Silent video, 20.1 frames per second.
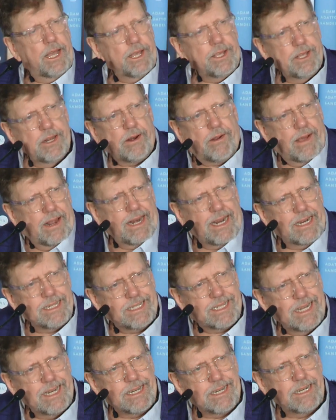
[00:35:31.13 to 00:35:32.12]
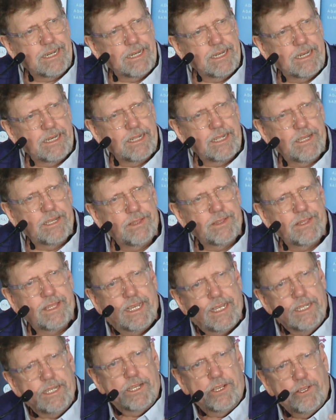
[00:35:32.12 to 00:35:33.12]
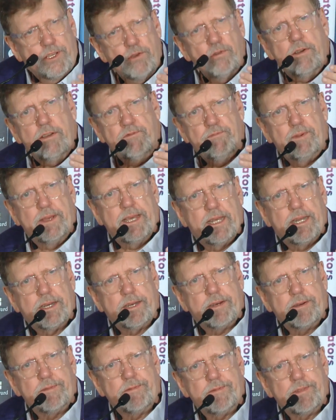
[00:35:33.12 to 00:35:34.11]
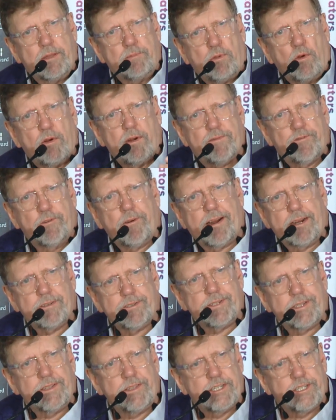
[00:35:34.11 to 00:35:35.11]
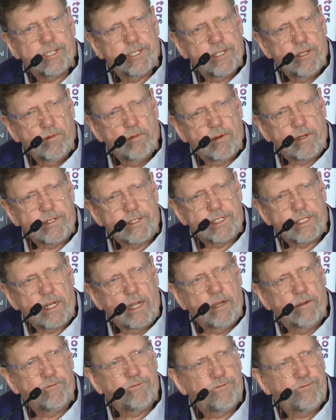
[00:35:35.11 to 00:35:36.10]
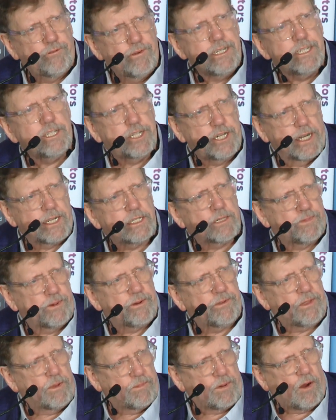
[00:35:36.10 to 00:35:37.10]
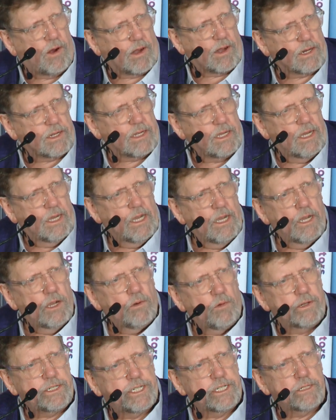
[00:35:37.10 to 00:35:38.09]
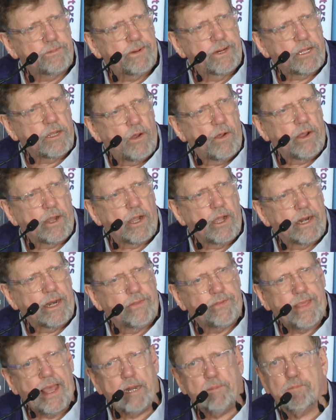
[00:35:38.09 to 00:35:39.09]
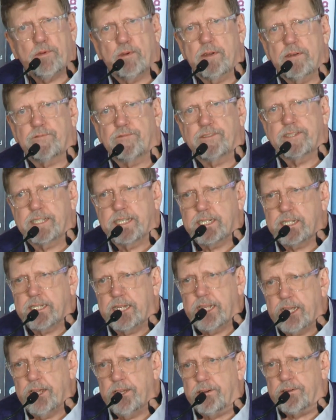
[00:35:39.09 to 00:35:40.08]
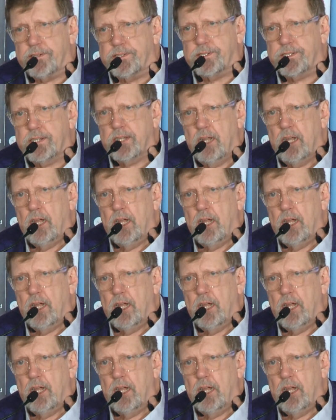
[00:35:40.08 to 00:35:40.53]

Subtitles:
And I said, you have been the board of directors and the stewards of Free Shakespeare in the Park, which has been going on at that point for 60 years,